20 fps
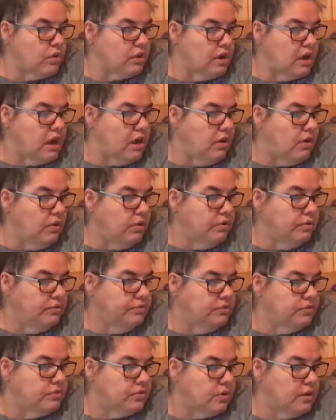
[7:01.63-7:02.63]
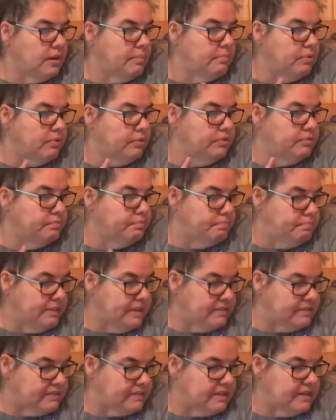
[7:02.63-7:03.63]
cold crumbled
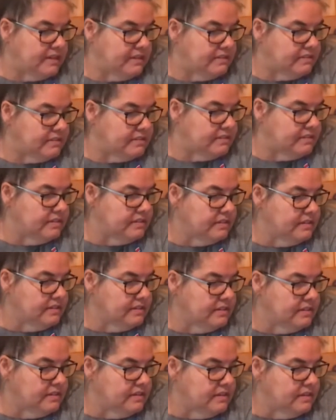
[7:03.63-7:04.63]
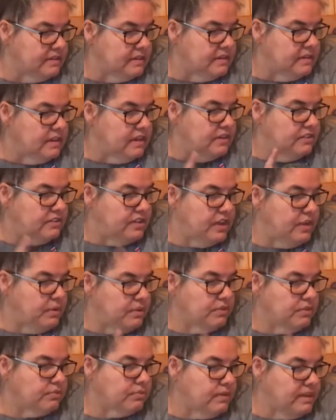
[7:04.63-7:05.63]
biscuits, 2
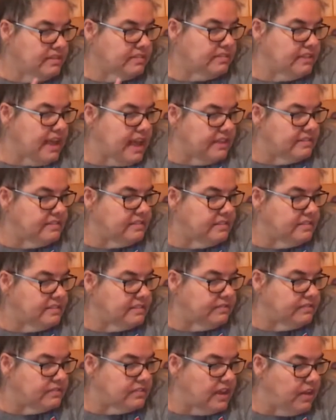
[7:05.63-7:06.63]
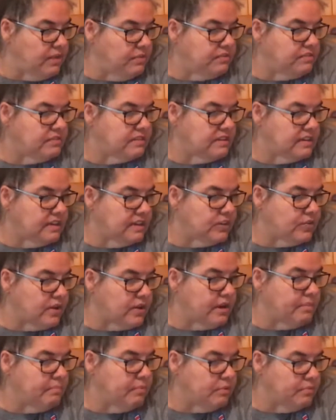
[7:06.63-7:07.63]
to 3 slices of toasted and
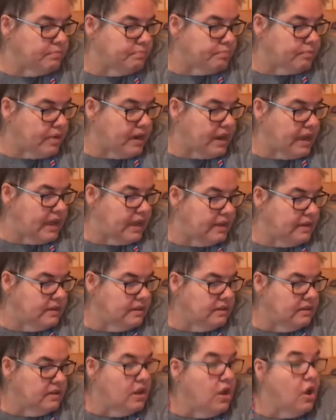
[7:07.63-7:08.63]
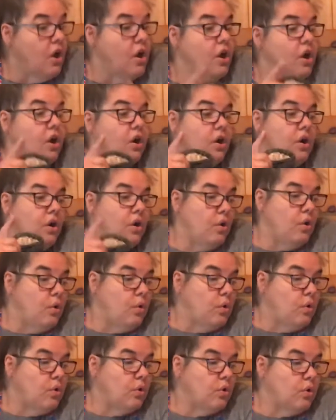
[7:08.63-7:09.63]
crumbled bread,
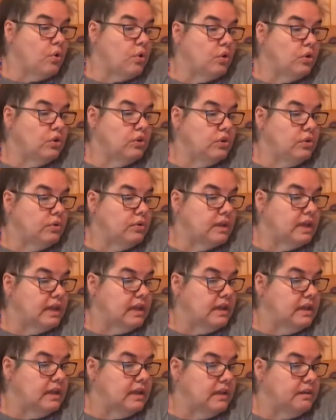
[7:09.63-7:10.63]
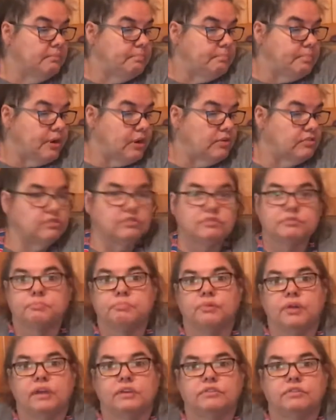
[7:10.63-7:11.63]
or you can purchase
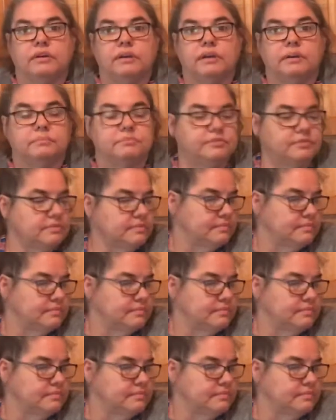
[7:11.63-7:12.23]
breadcrumbs.